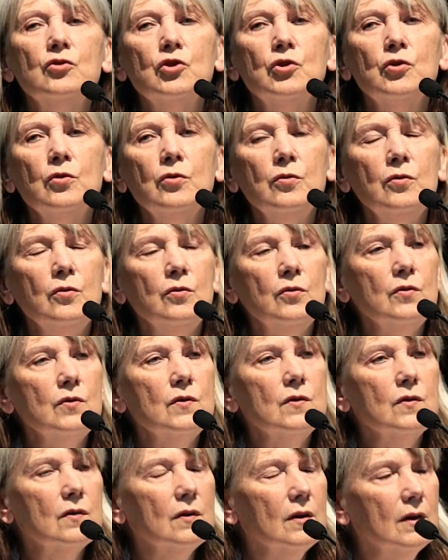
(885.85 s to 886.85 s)

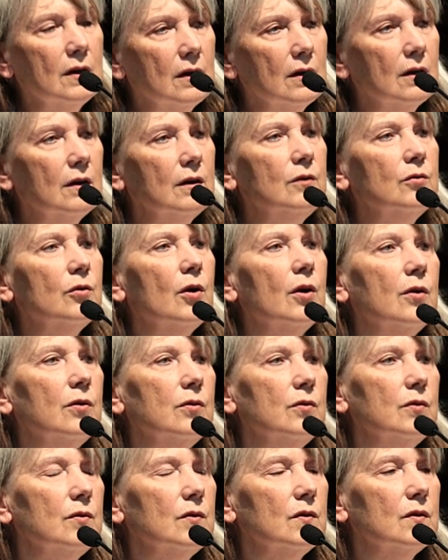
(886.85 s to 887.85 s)
choose
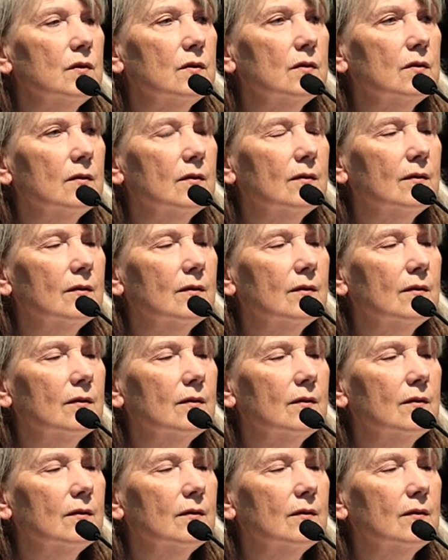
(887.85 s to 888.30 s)
grows.